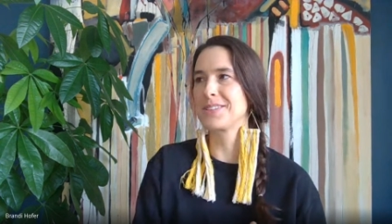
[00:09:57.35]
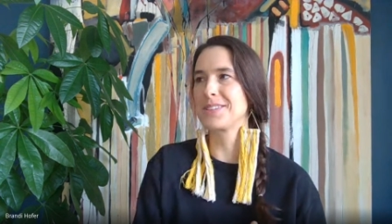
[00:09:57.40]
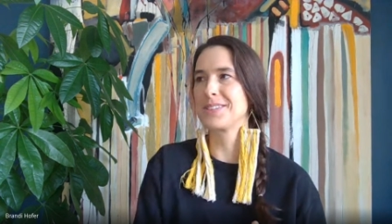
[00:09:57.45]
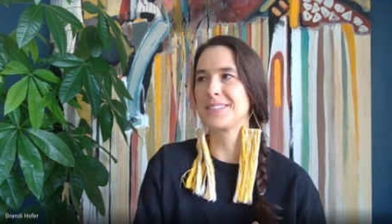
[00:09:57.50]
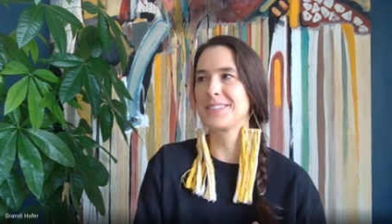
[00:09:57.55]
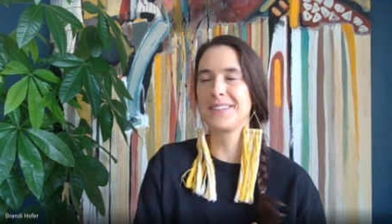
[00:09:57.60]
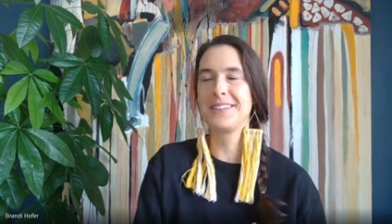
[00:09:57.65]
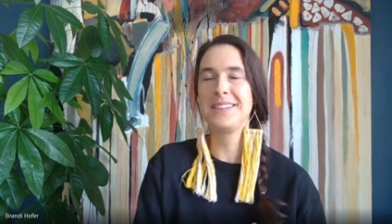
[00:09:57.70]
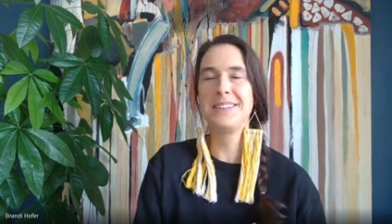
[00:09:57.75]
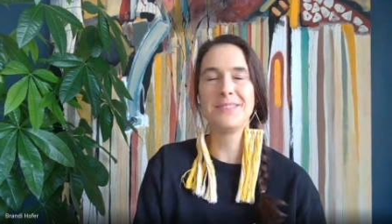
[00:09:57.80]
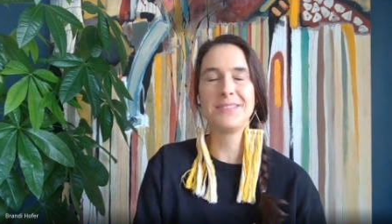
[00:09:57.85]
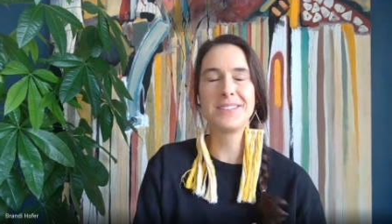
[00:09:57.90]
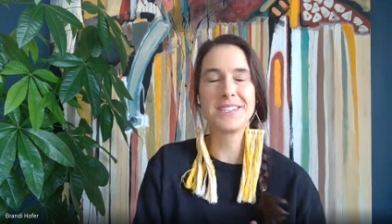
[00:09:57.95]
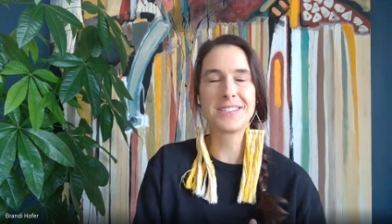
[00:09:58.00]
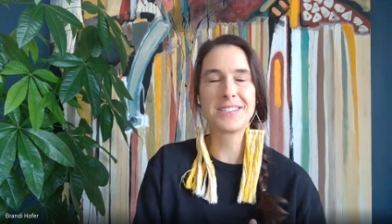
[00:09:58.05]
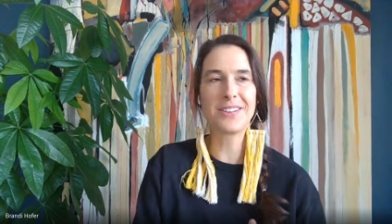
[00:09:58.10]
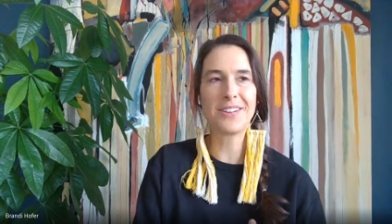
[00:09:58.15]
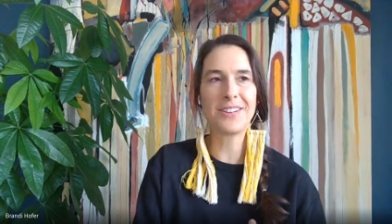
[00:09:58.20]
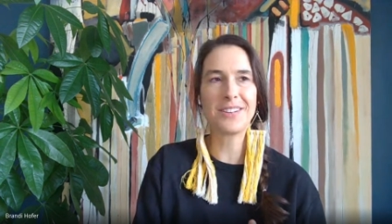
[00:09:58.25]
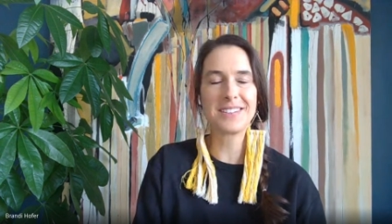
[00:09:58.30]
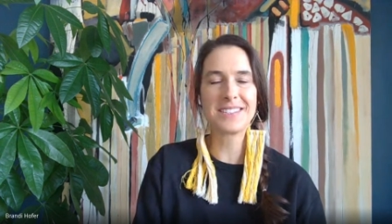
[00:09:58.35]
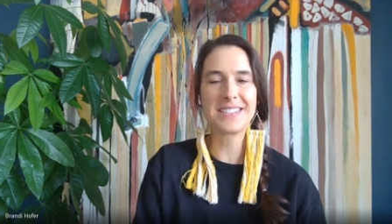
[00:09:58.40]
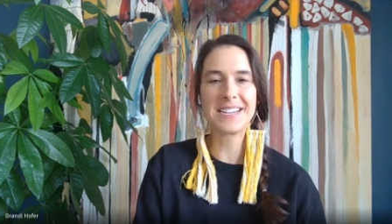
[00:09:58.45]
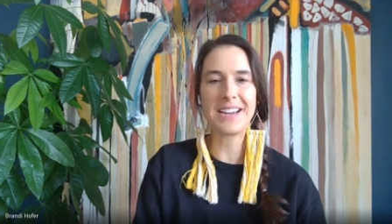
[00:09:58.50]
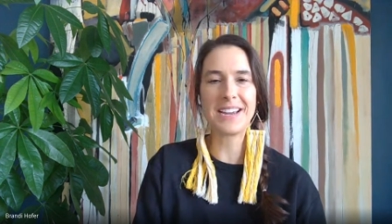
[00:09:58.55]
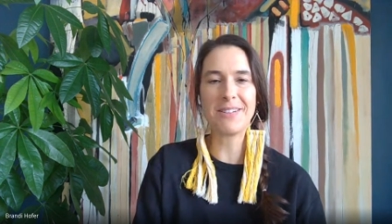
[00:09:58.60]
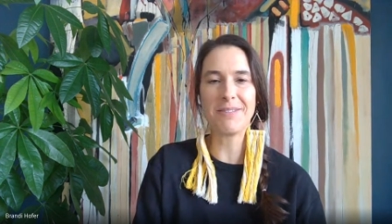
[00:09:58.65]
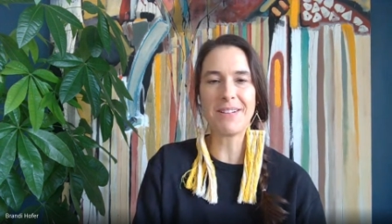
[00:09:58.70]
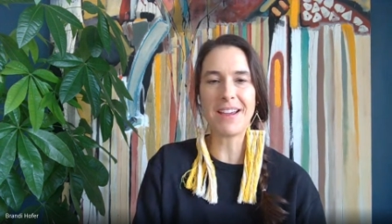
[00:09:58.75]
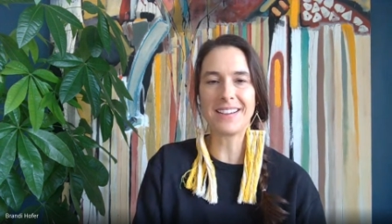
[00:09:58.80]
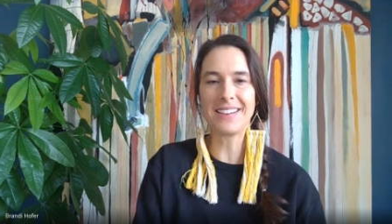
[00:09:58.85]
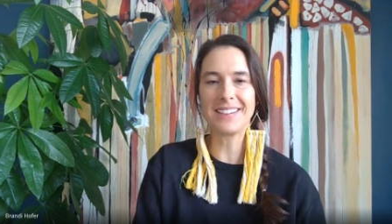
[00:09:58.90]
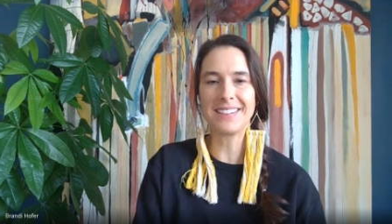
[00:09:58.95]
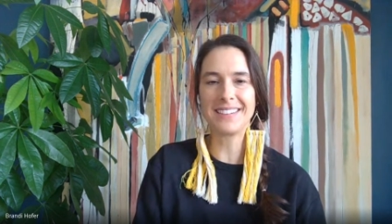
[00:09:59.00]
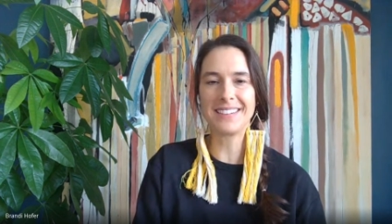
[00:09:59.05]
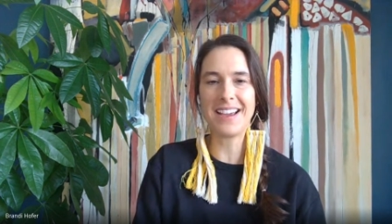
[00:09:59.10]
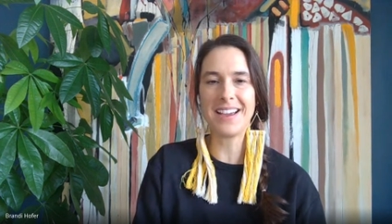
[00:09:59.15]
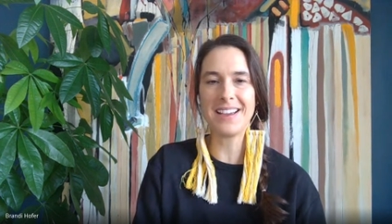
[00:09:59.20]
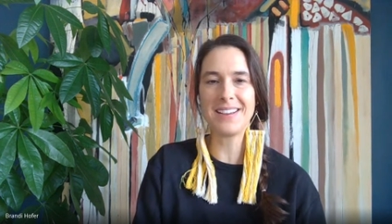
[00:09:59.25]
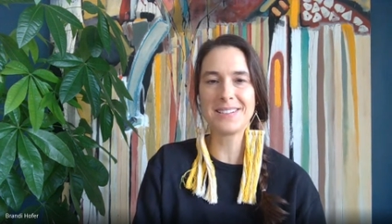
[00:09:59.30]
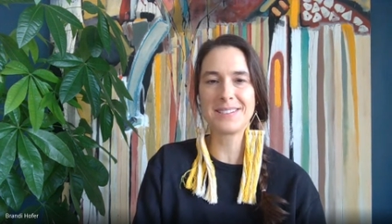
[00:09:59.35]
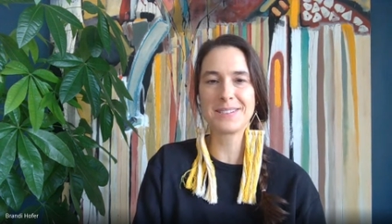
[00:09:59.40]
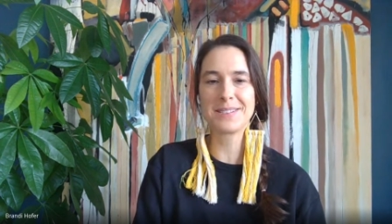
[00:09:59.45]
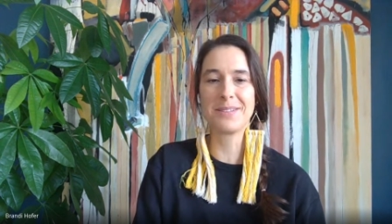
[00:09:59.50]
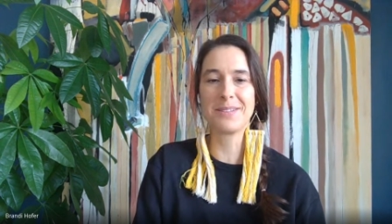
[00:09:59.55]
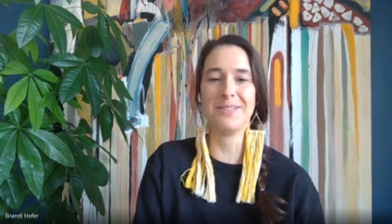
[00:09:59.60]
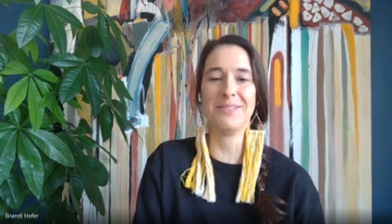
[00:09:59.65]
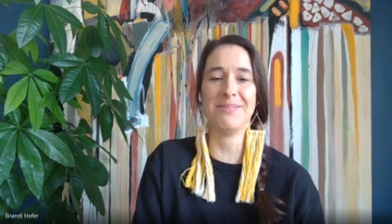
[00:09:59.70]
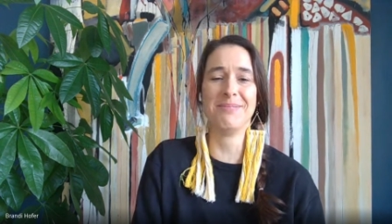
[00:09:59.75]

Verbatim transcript: because he was starting to get recognized.